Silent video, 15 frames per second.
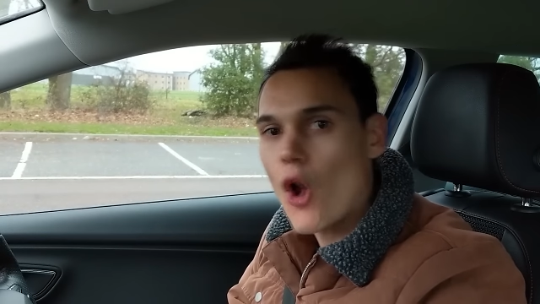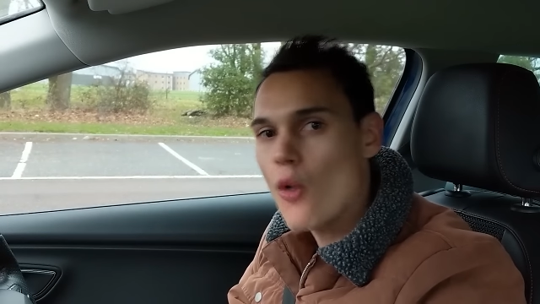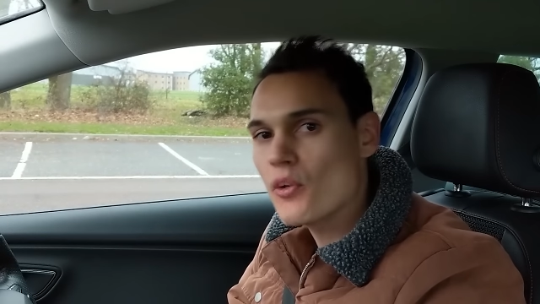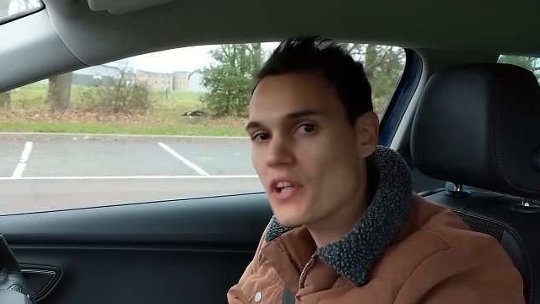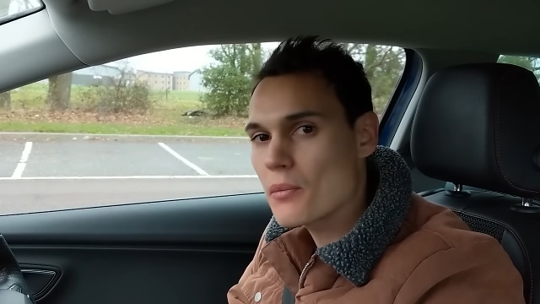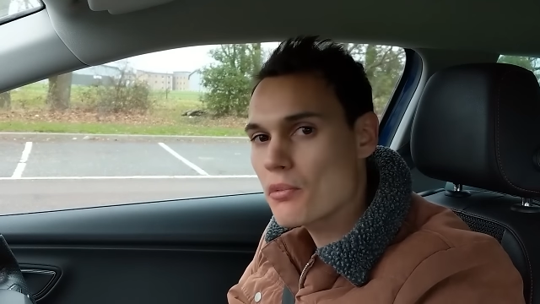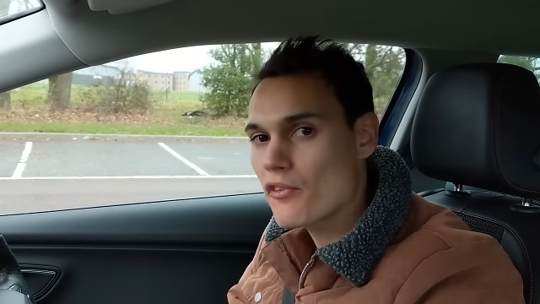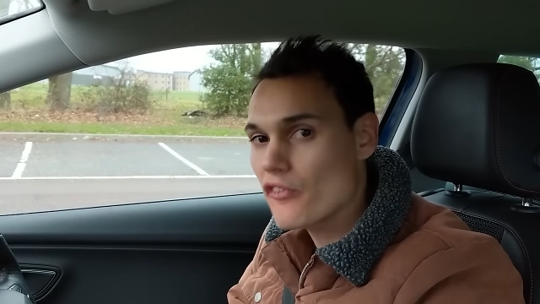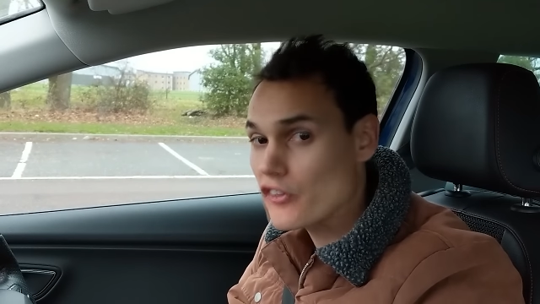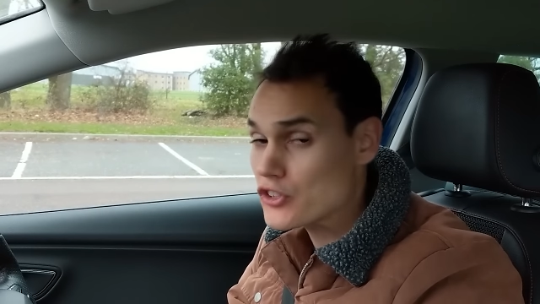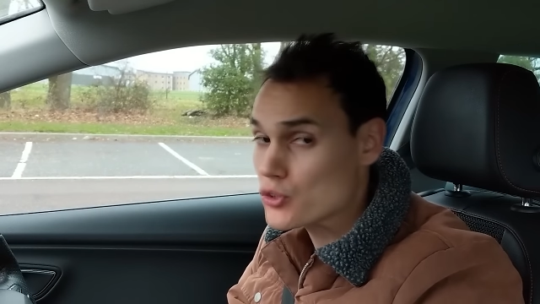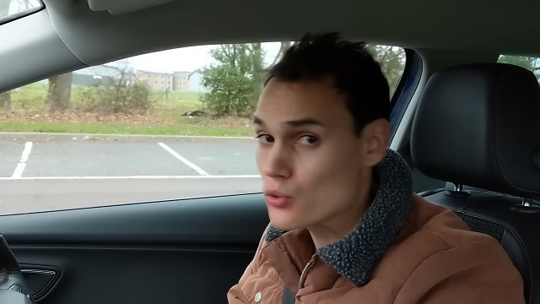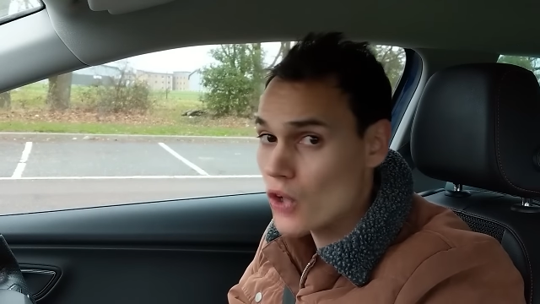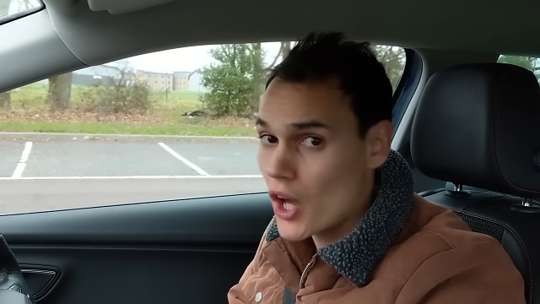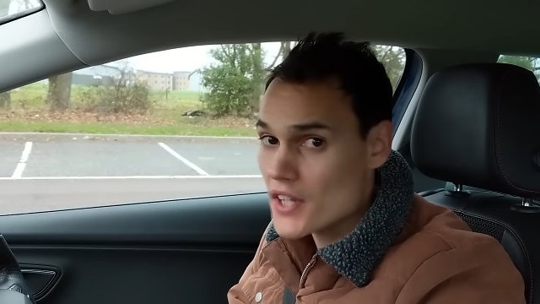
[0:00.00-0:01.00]
only a
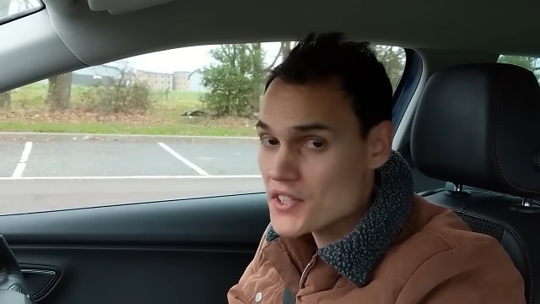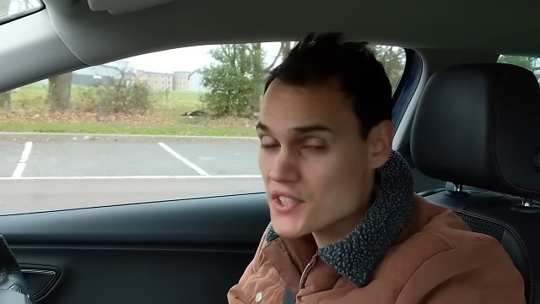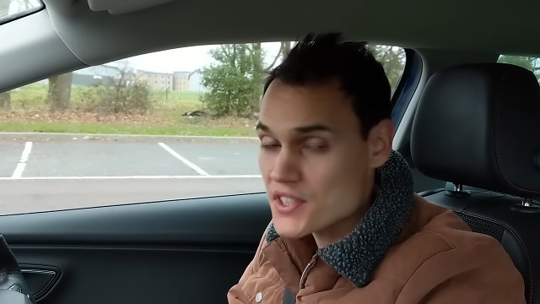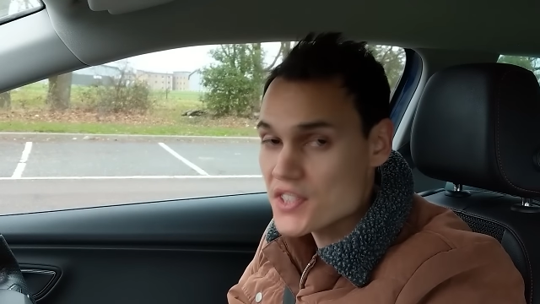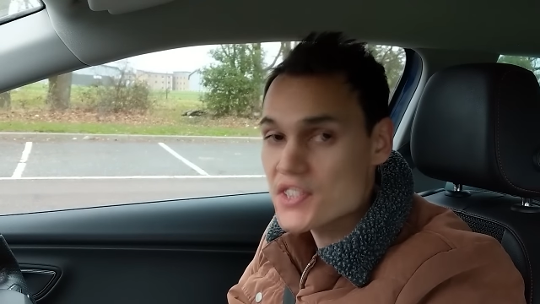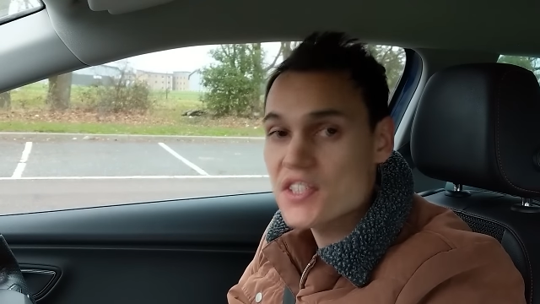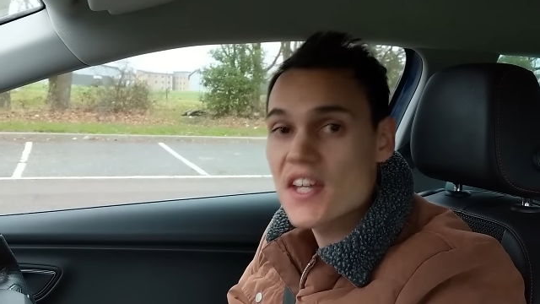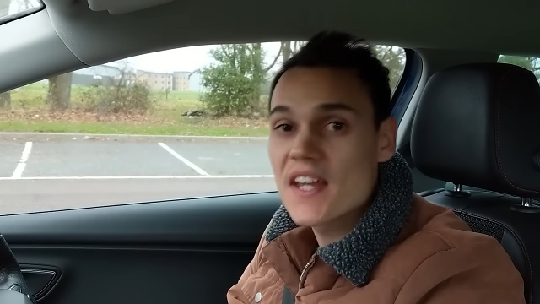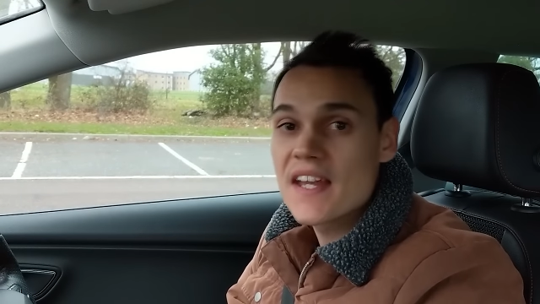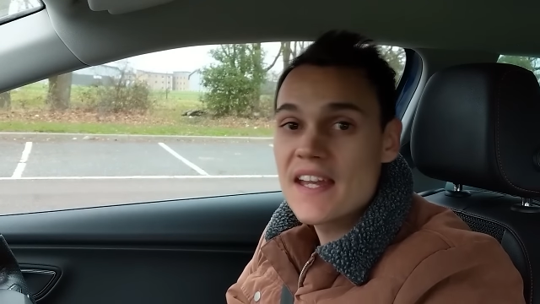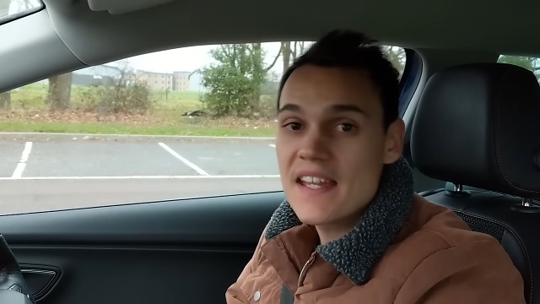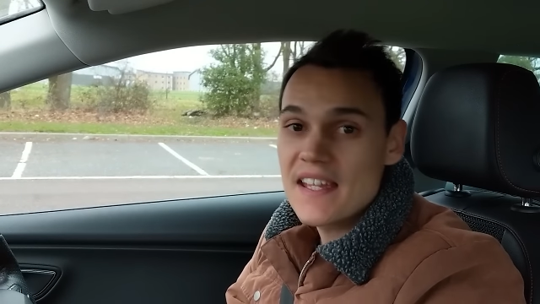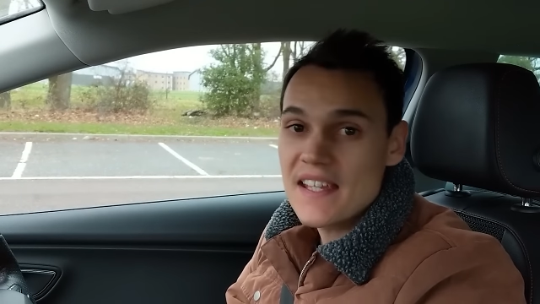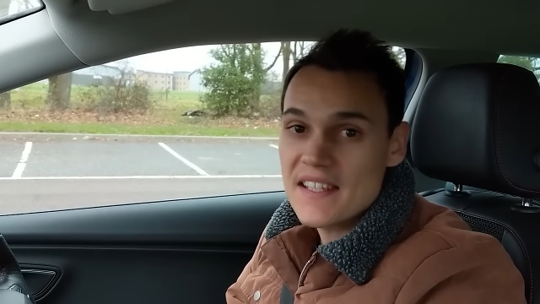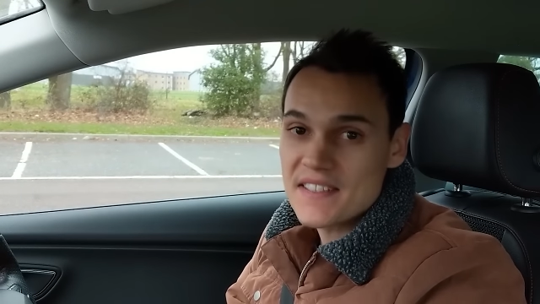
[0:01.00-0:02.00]
provisional license
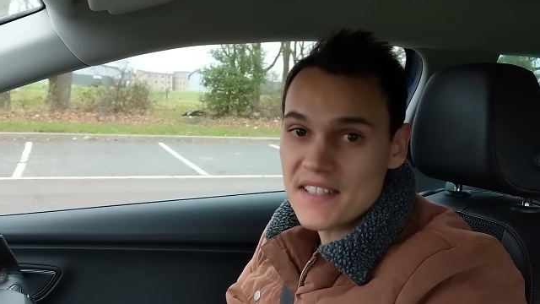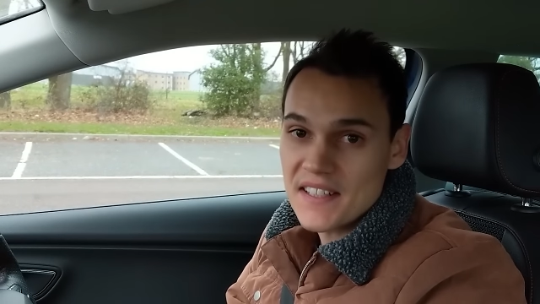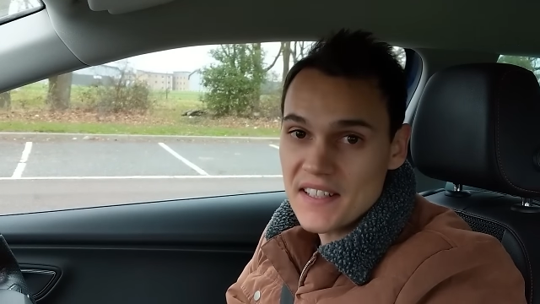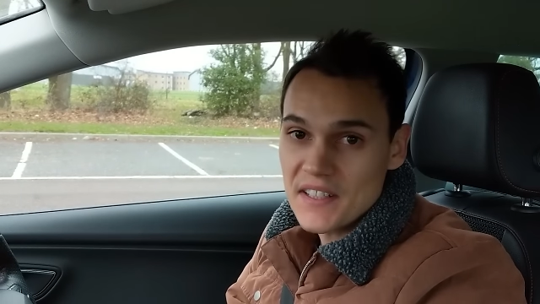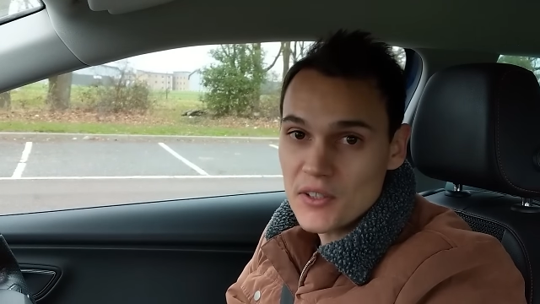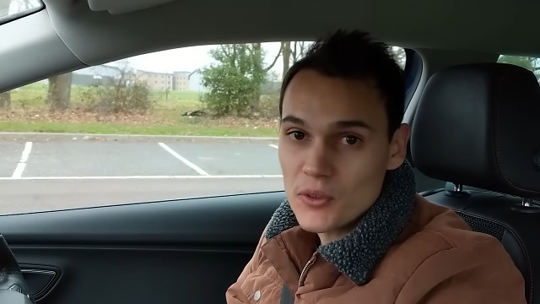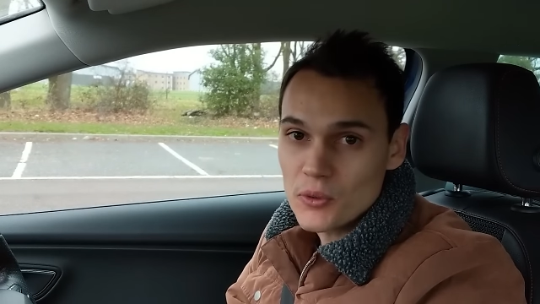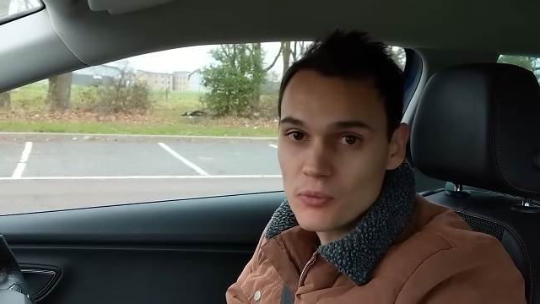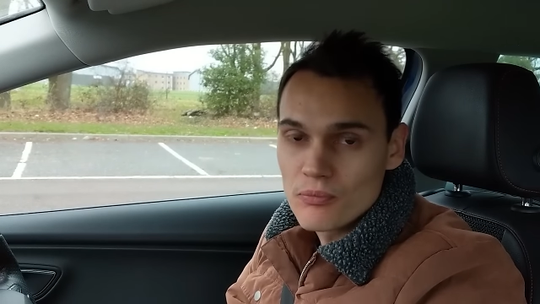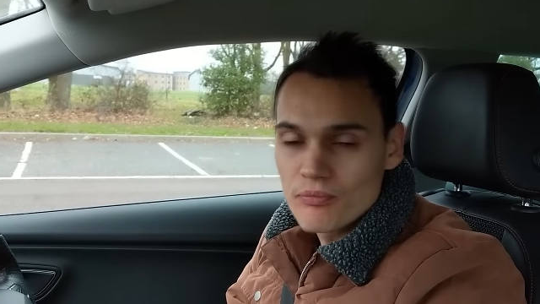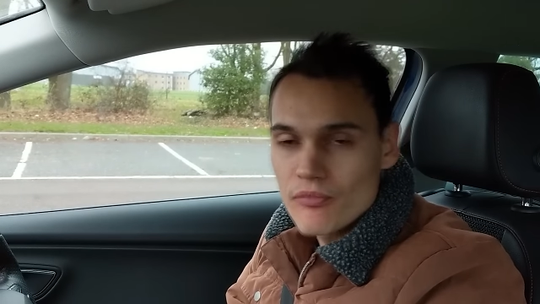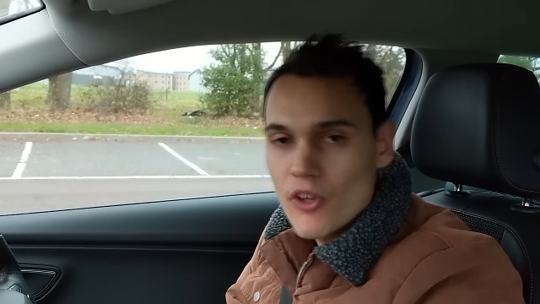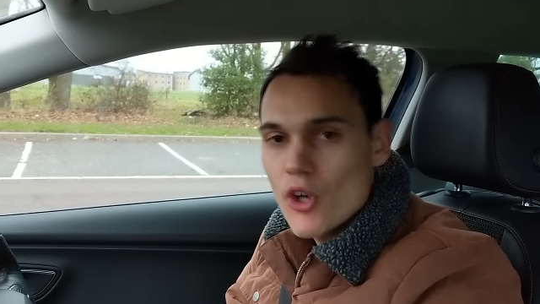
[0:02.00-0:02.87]
is illegal.